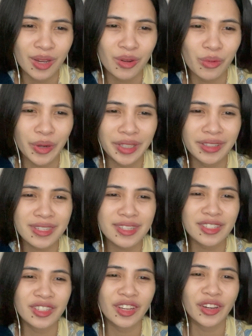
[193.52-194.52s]
Why does
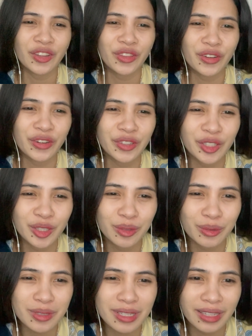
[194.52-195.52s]
the other girl
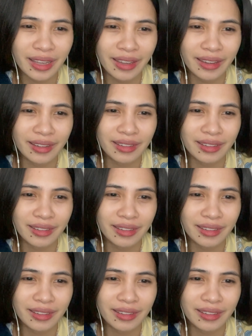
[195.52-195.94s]
looks like